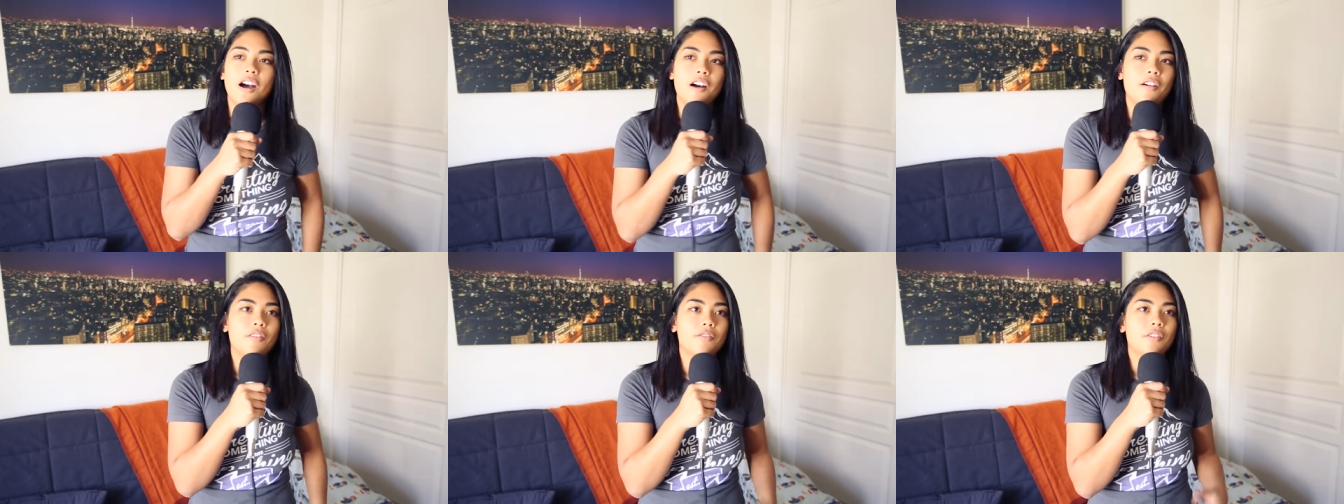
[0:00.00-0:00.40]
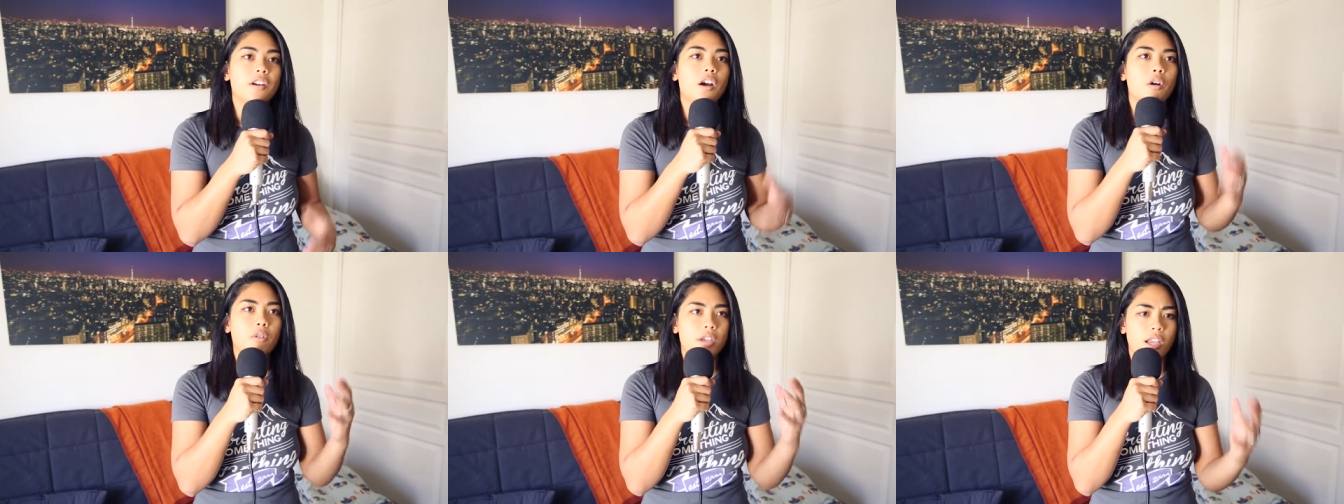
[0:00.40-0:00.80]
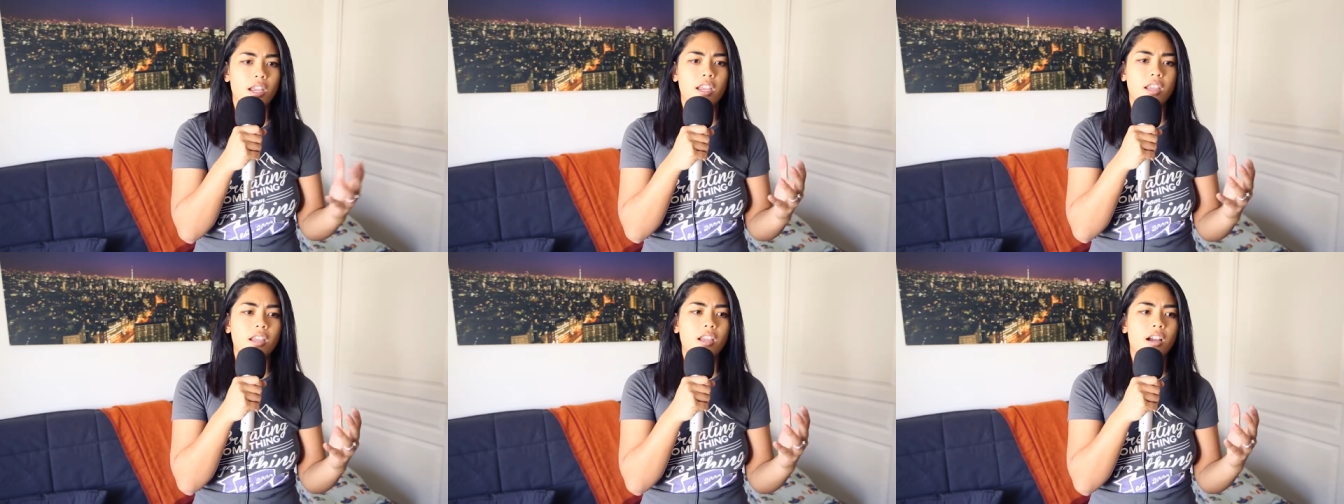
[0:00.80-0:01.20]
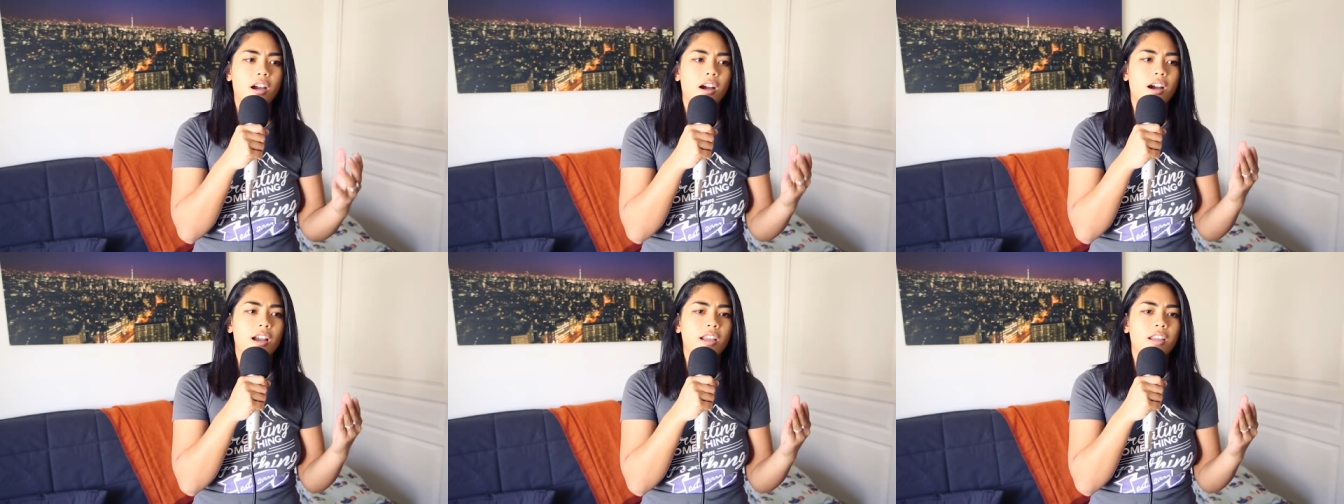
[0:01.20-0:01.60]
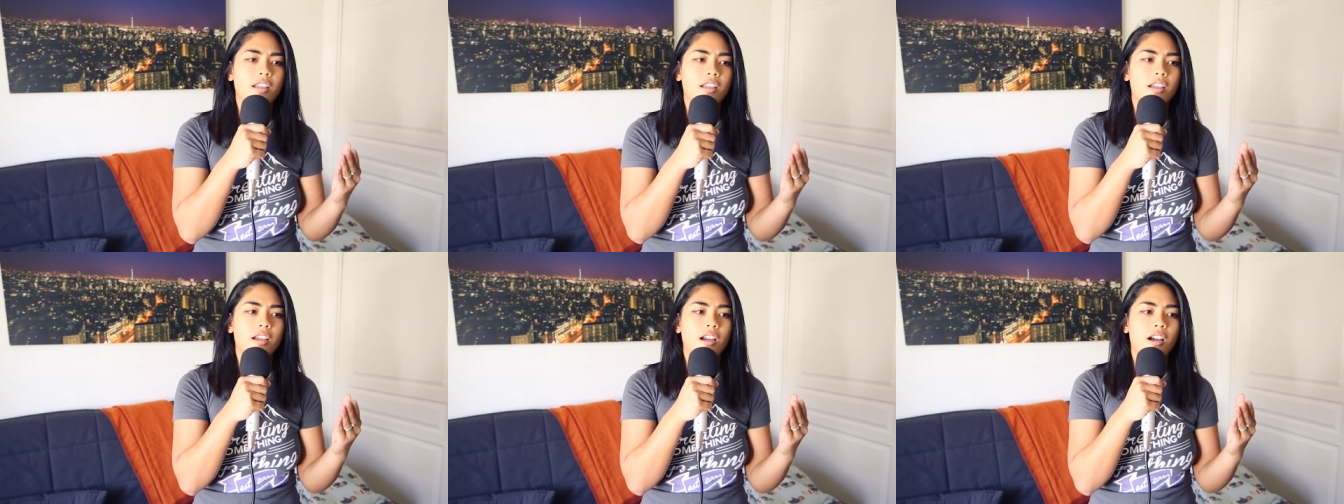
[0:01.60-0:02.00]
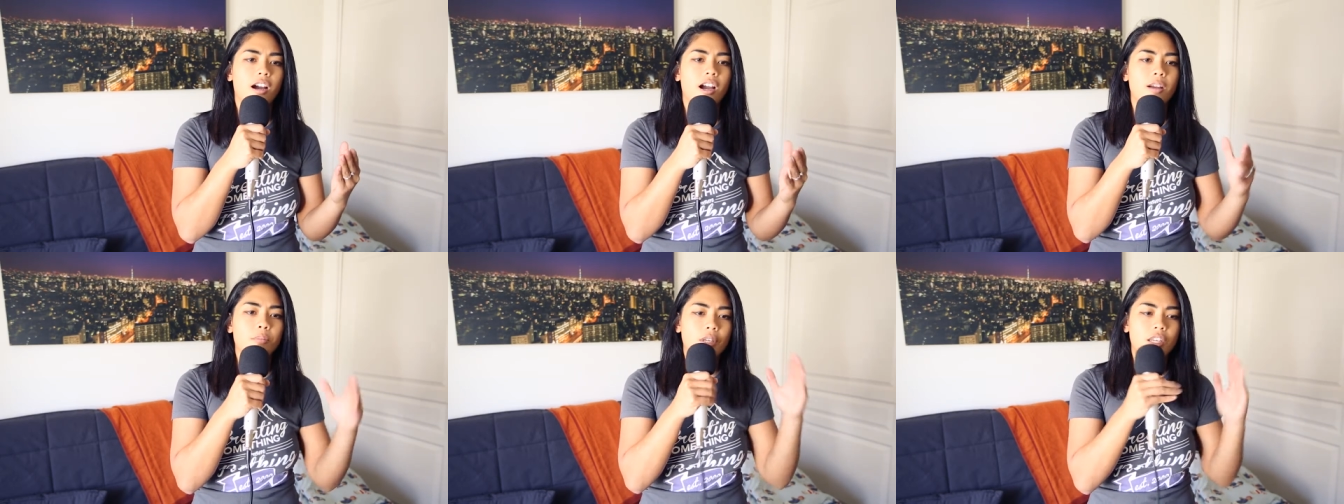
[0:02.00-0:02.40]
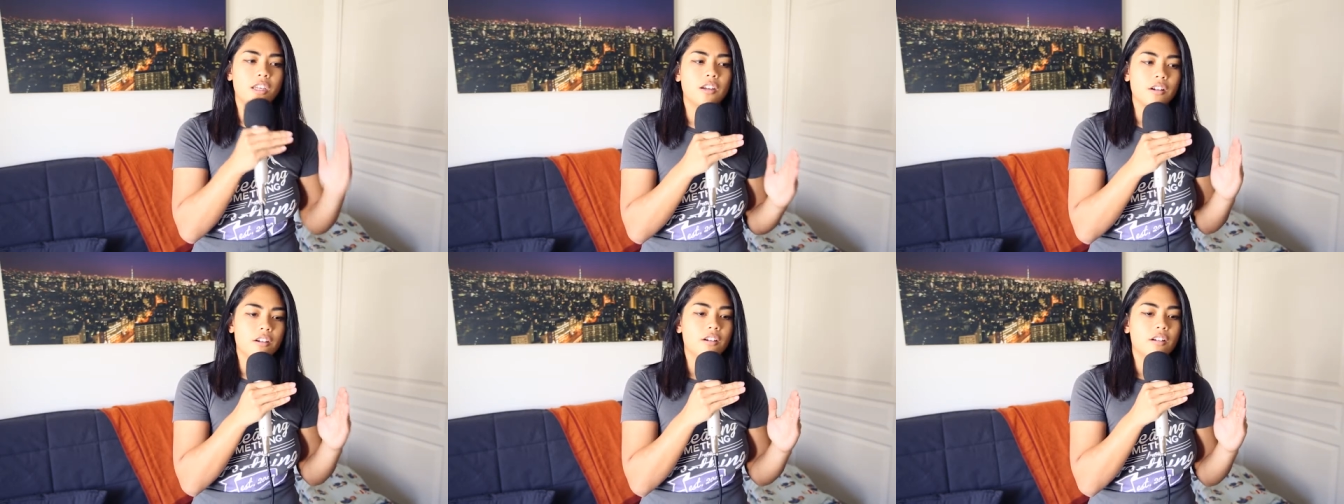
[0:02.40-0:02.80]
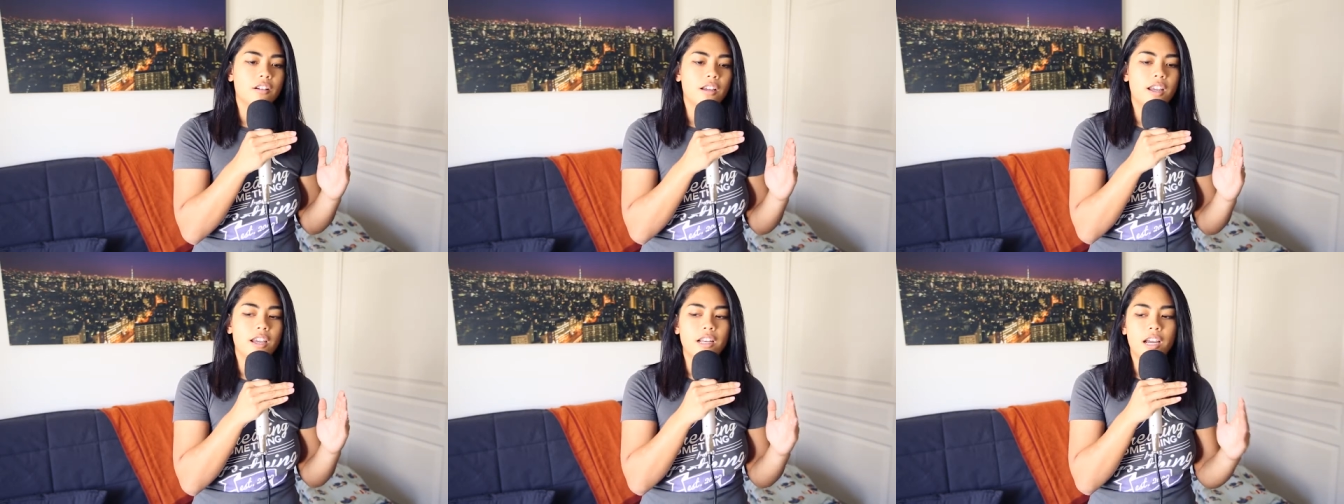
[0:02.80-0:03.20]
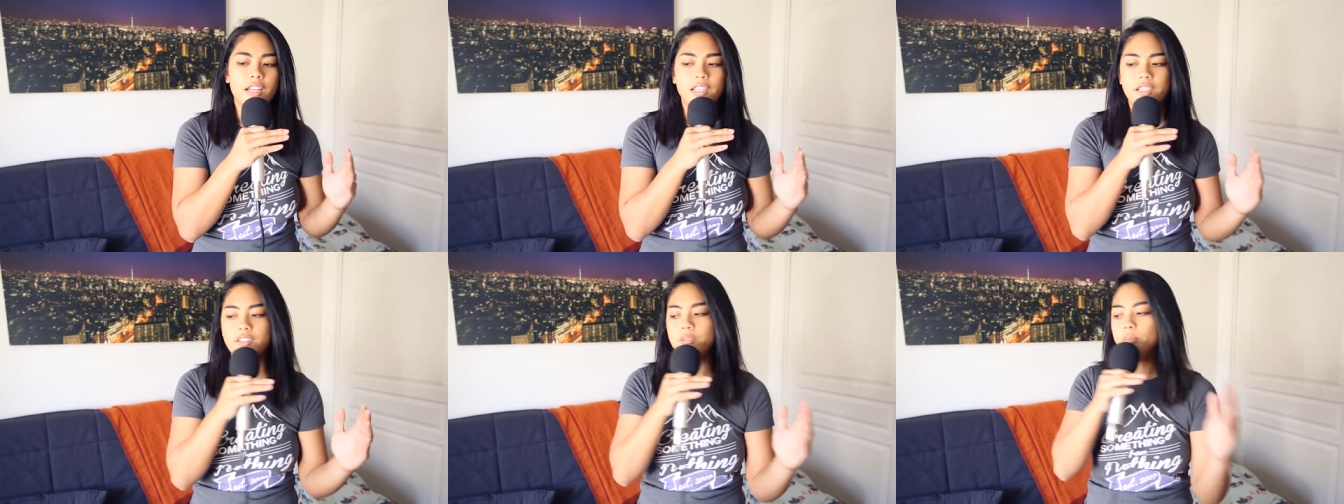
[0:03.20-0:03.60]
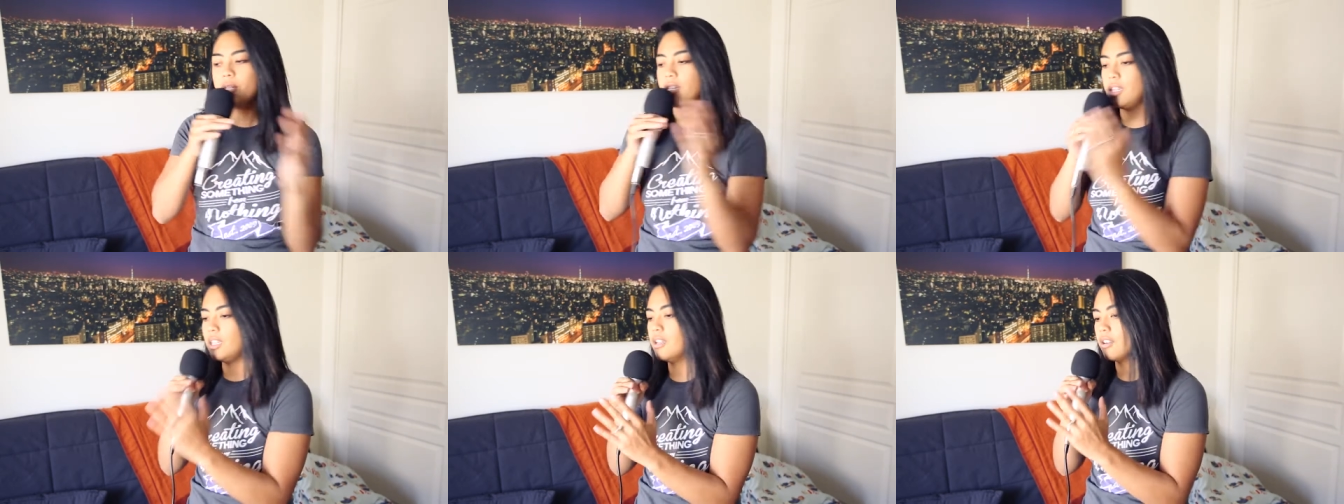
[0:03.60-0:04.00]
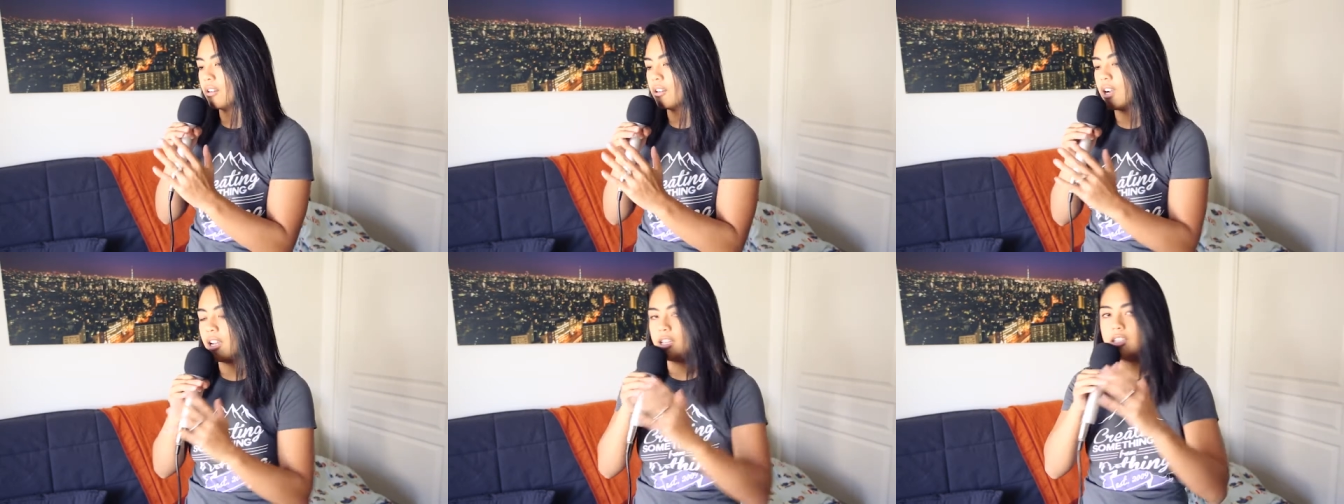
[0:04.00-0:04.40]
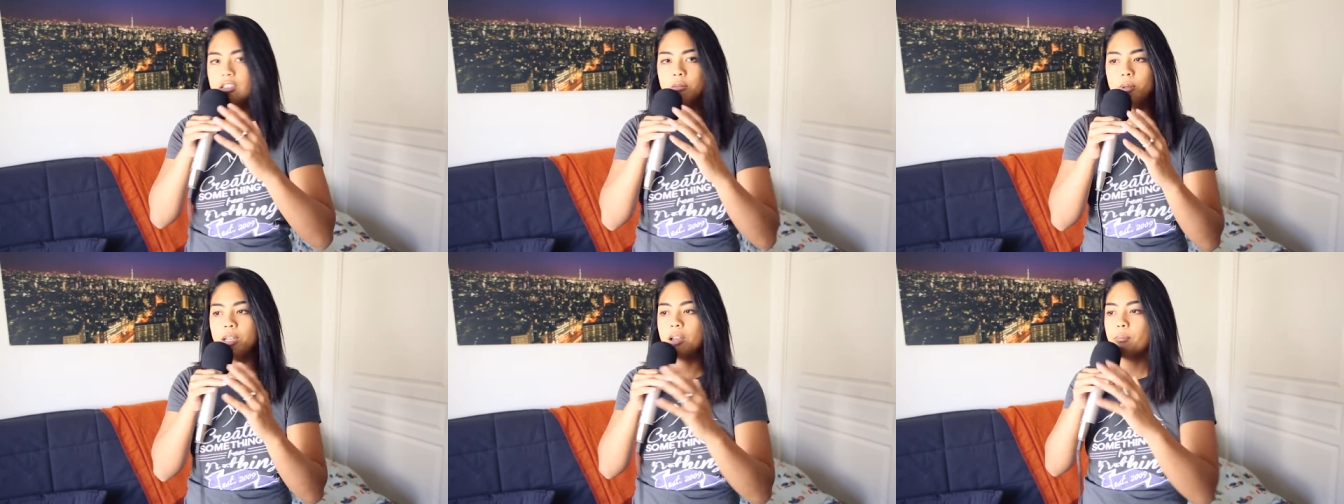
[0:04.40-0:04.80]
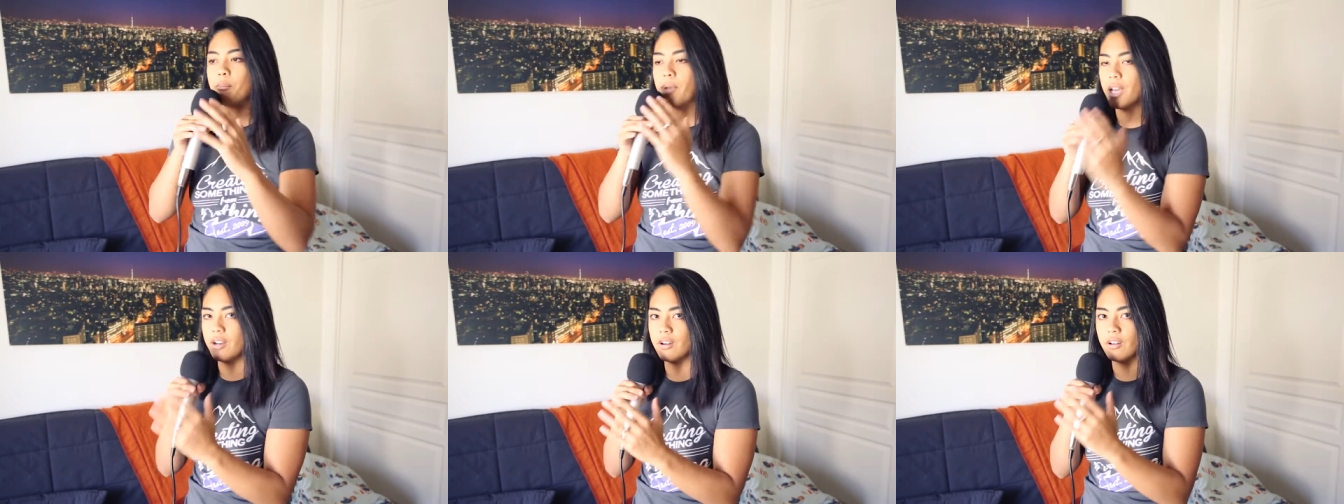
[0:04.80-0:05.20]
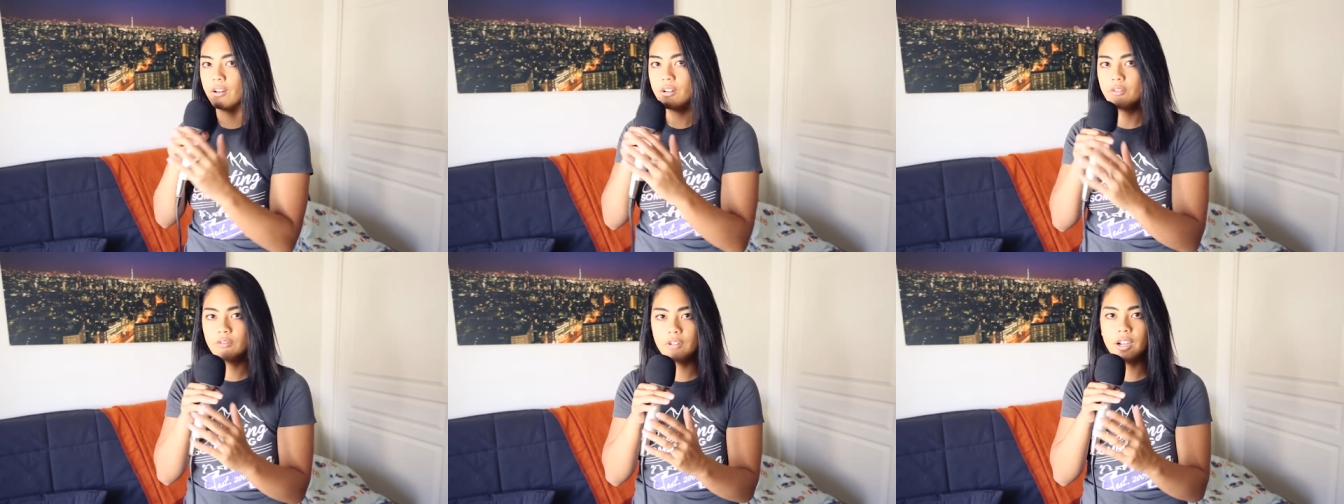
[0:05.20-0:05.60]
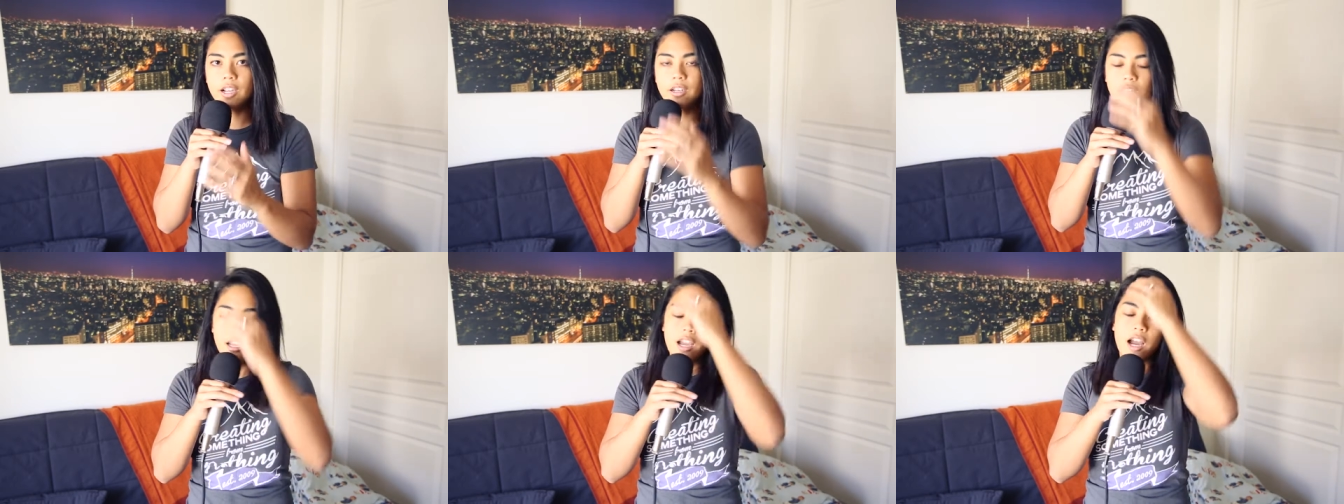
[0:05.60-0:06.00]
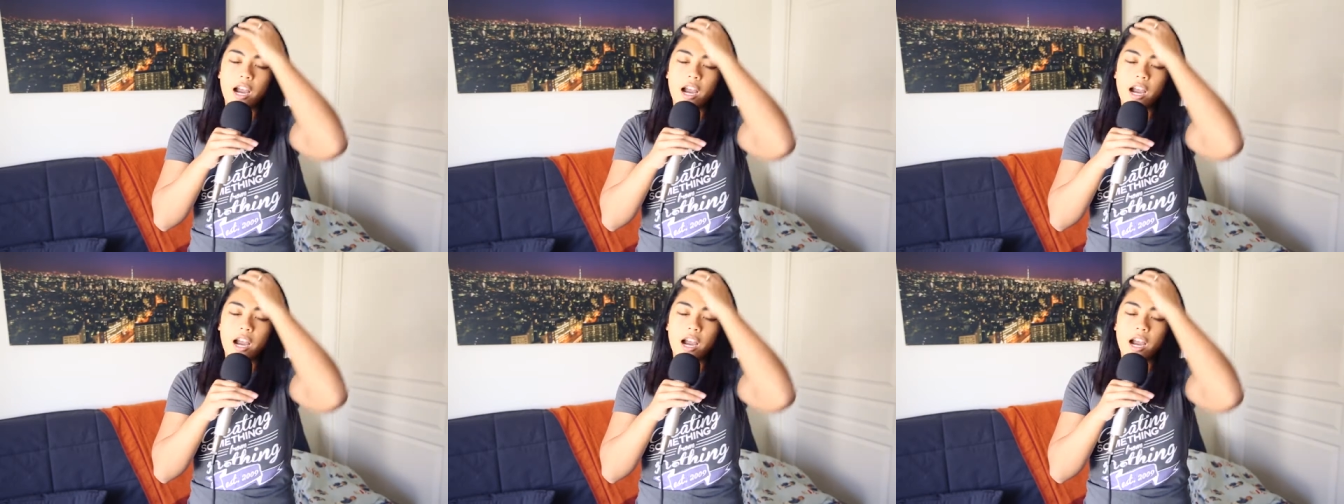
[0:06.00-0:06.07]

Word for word: of, okay, I'm here and I need to be here. I need to be better, right?